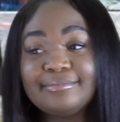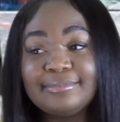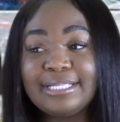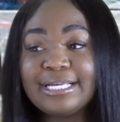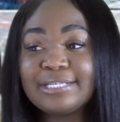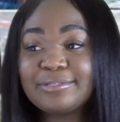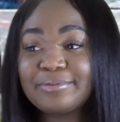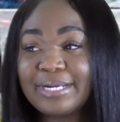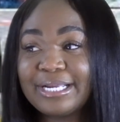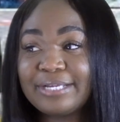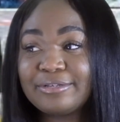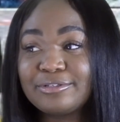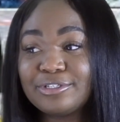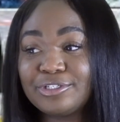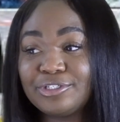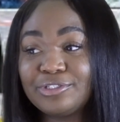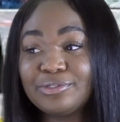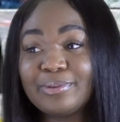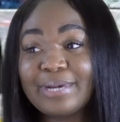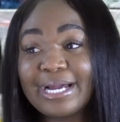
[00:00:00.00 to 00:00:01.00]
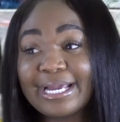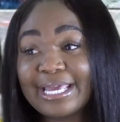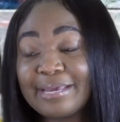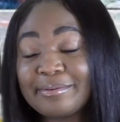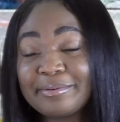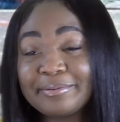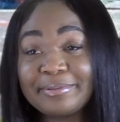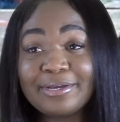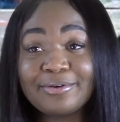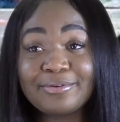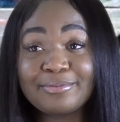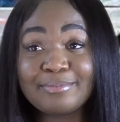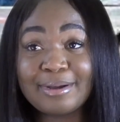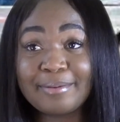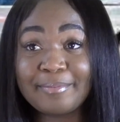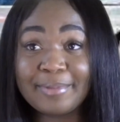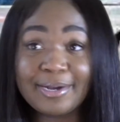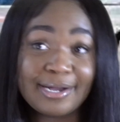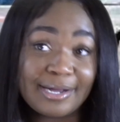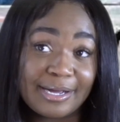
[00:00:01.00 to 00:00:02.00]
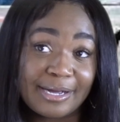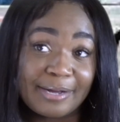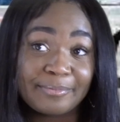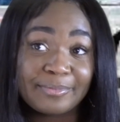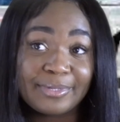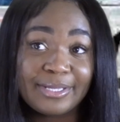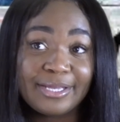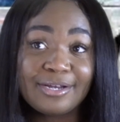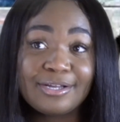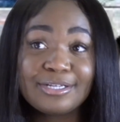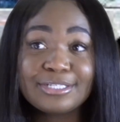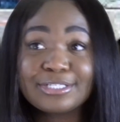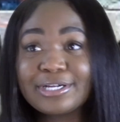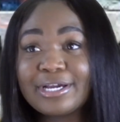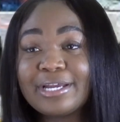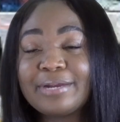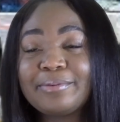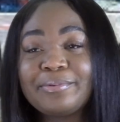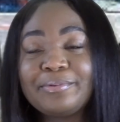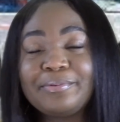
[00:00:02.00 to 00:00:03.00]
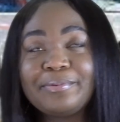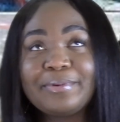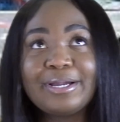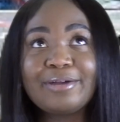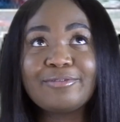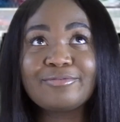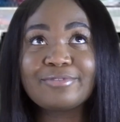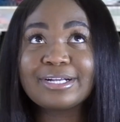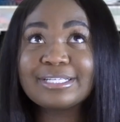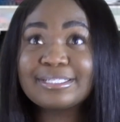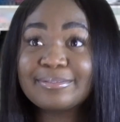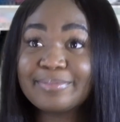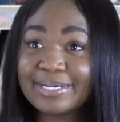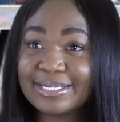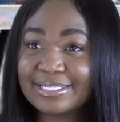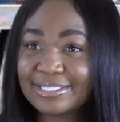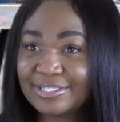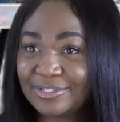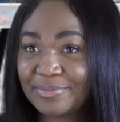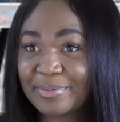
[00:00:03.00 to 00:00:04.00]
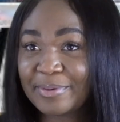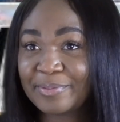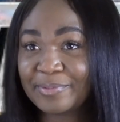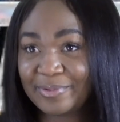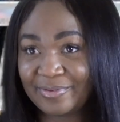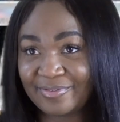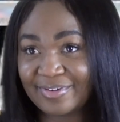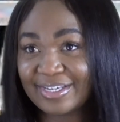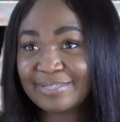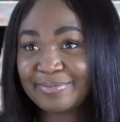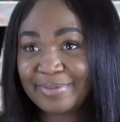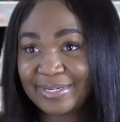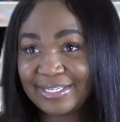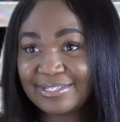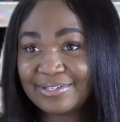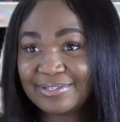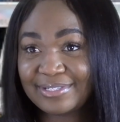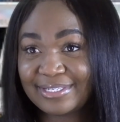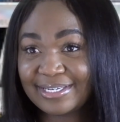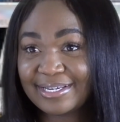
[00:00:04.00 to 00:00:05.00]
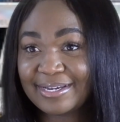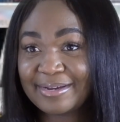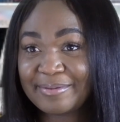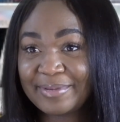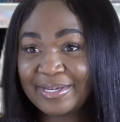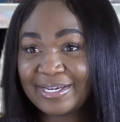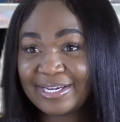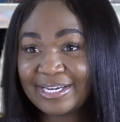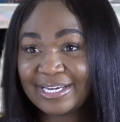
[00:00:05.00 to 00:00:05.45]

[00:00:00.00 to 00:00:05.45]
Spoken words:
that's what I used to do. I came up there with my mom. It all started when we were at Rust Bus. Do you remember when Rust Bus used to come here?